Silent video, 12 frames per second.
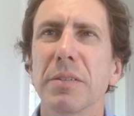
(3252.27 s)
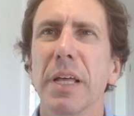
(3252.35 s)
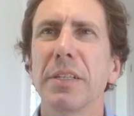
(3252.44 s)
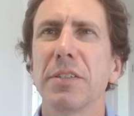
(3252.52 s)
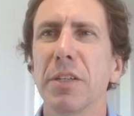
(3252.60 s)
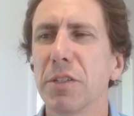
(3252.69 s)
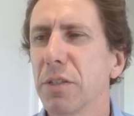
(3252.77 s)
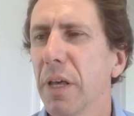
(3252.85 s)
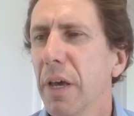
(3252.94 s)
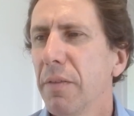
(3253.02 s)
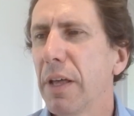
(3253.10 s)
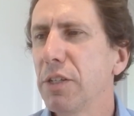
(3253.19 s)
So
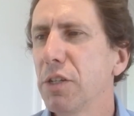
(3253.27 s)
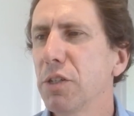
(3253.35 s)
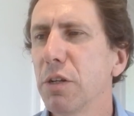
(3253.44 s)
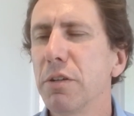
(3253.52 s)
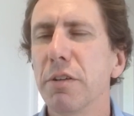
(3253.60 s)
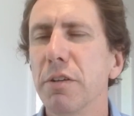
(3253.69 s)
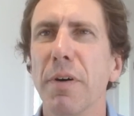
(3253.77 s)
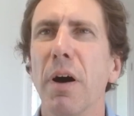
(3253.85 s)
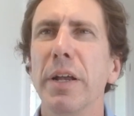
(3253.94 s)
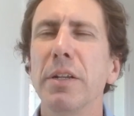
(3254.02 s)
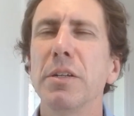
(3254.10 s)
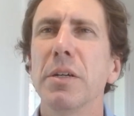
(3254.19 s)
that's your sort of
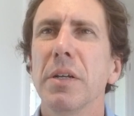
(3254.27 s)
defined